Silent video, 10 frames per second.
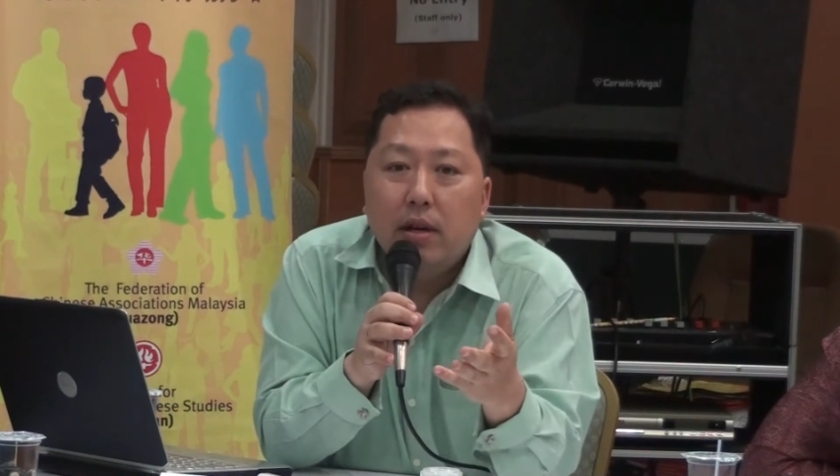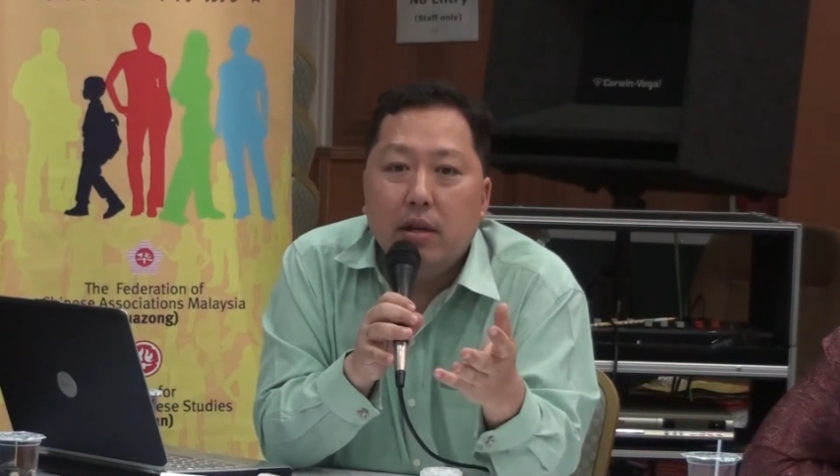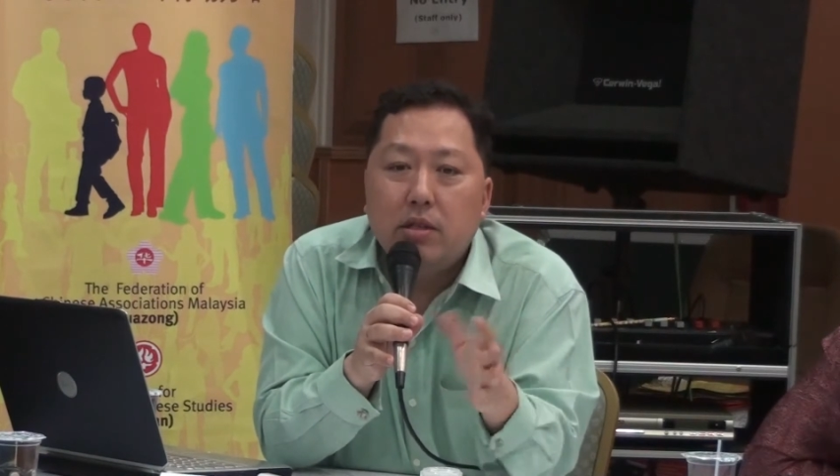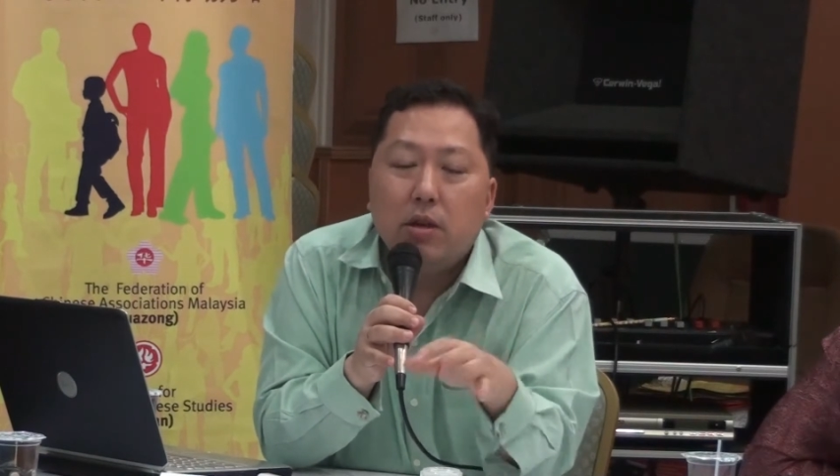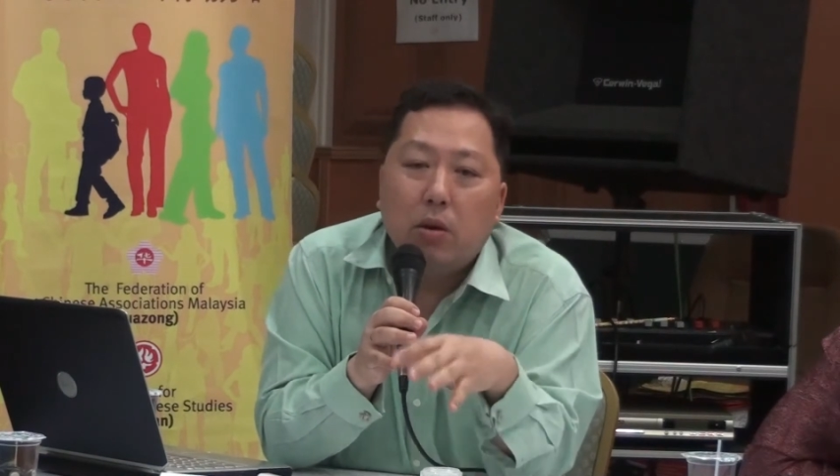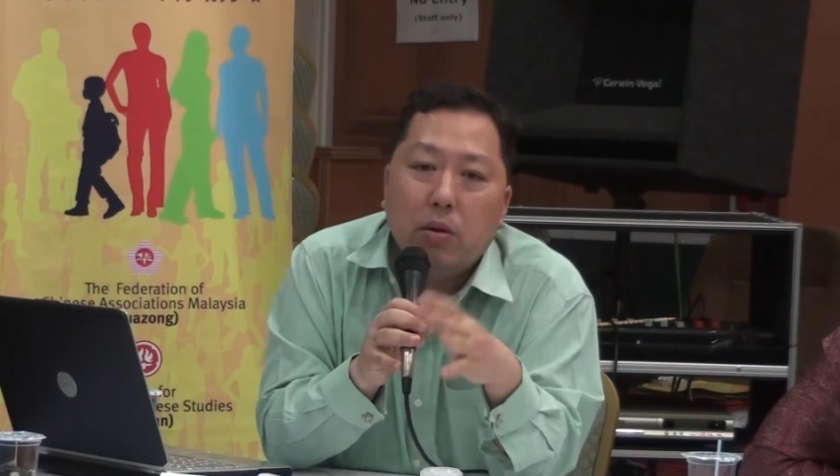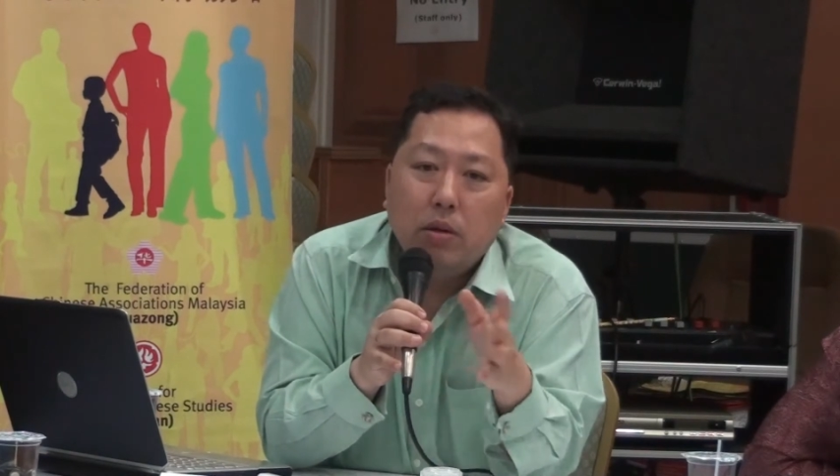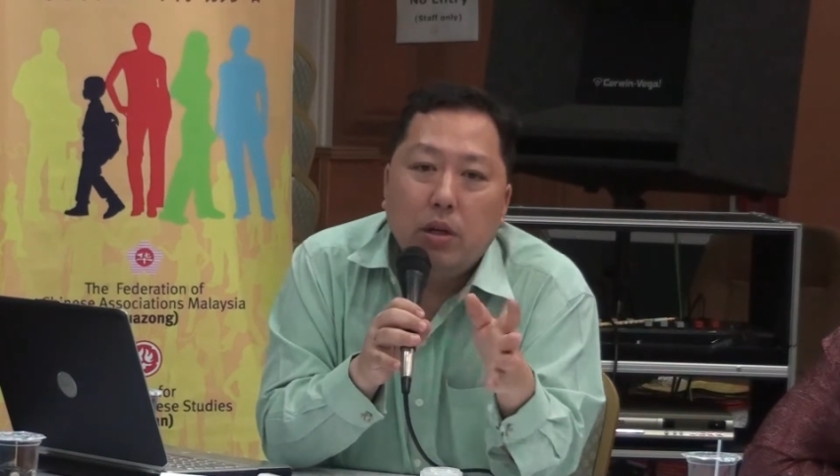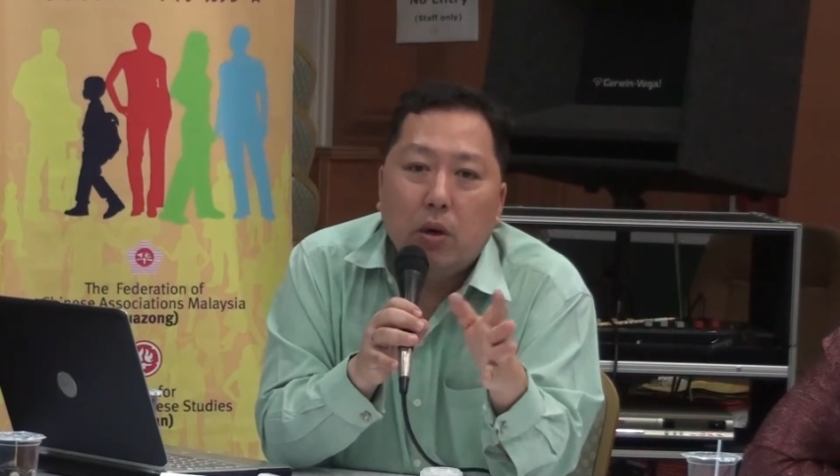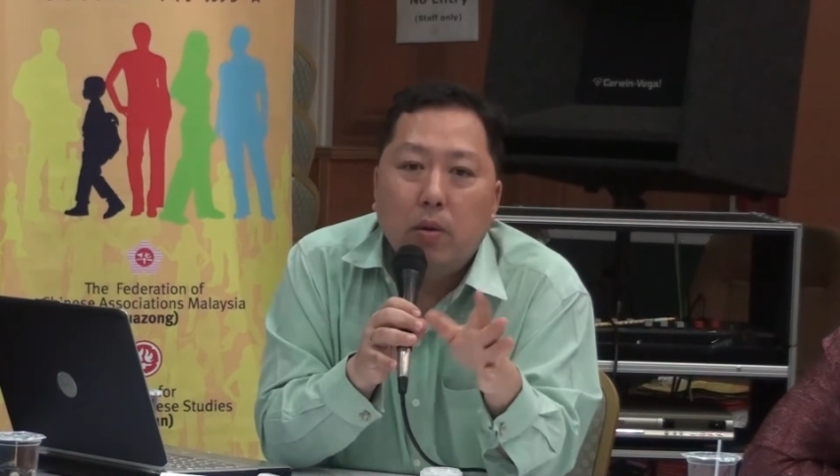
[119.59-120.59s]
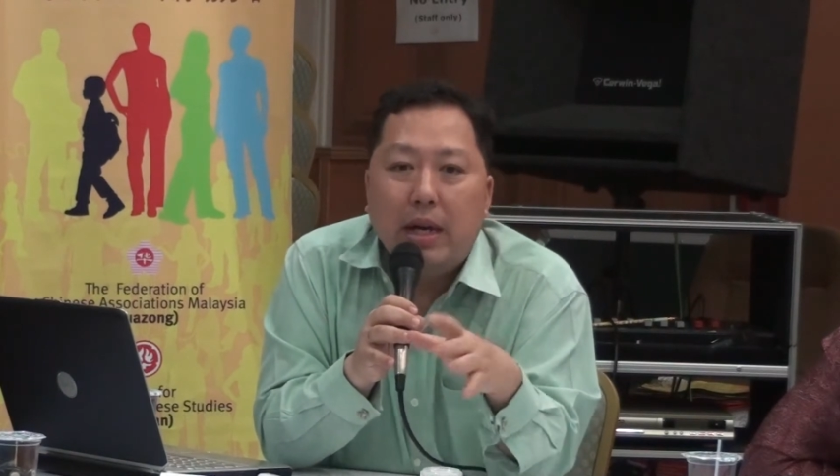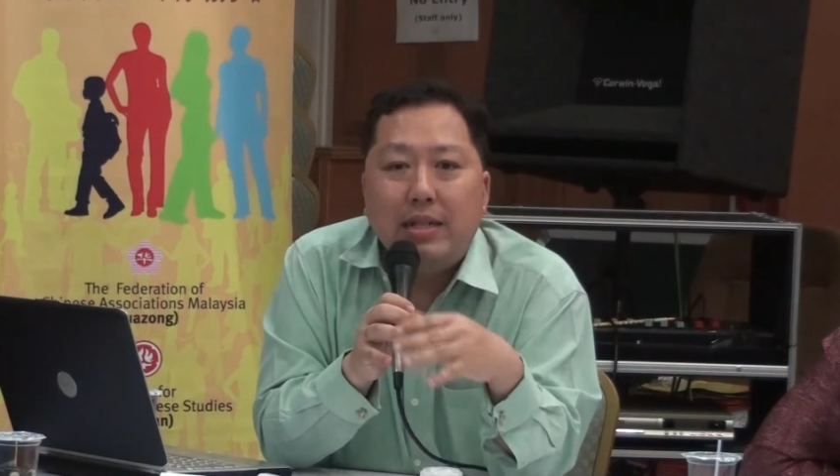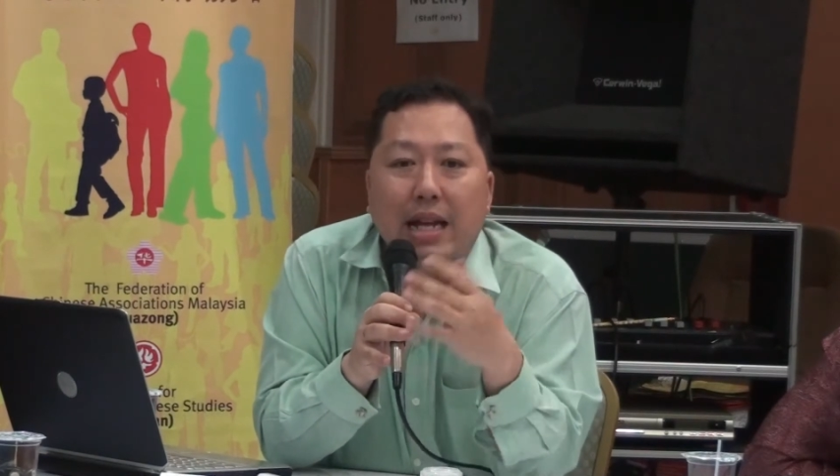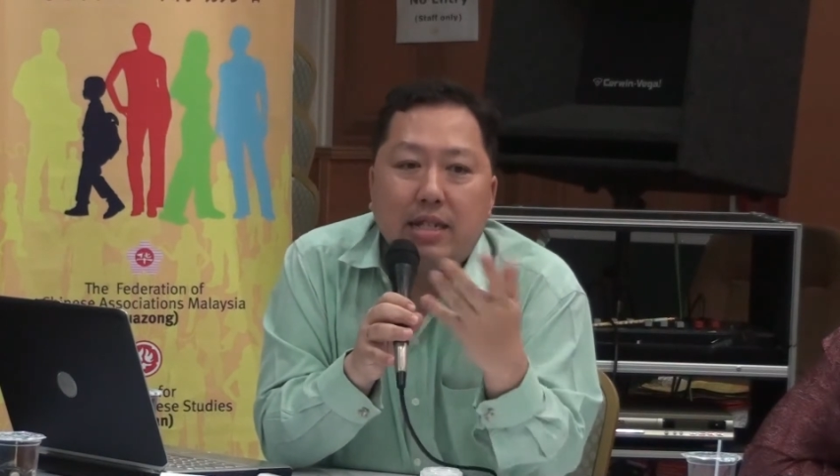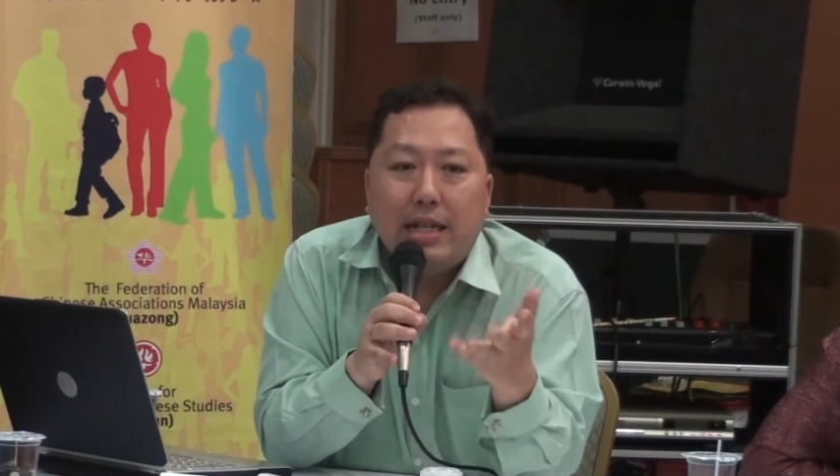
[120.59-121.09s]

So, there's a